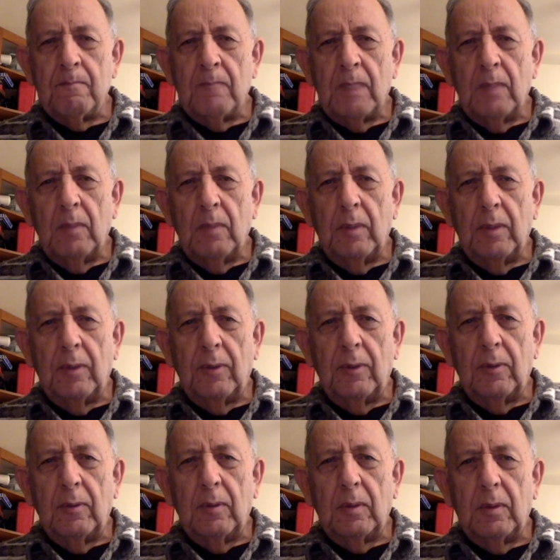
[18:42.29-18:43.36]
with
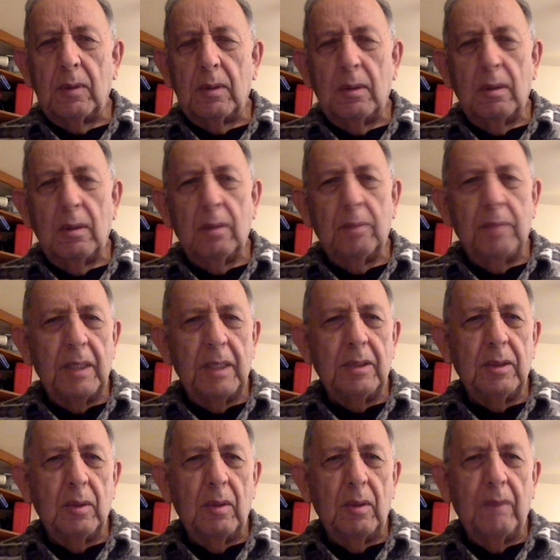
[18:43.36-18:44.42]
what's called base
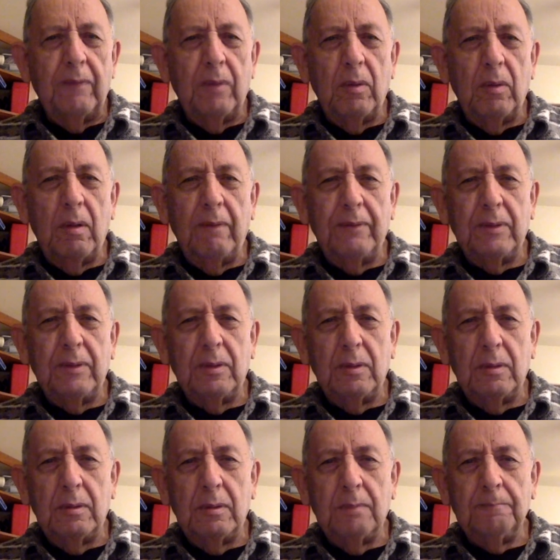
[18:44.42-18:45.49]
UFO officers.